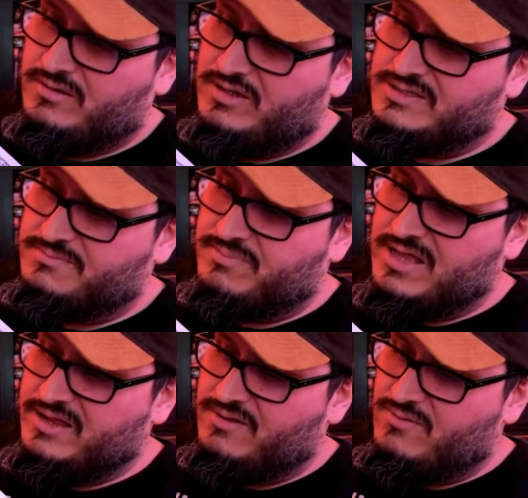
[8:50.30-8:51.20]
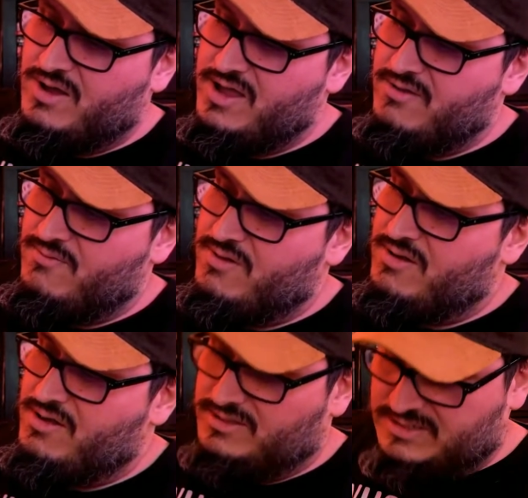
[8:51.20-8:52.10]
some black and white
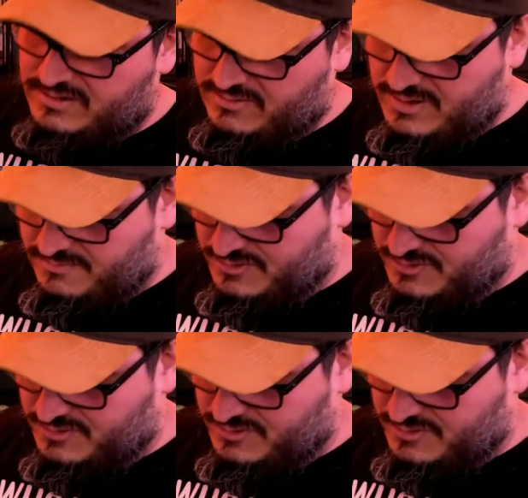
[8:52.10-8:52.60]
ones. I'm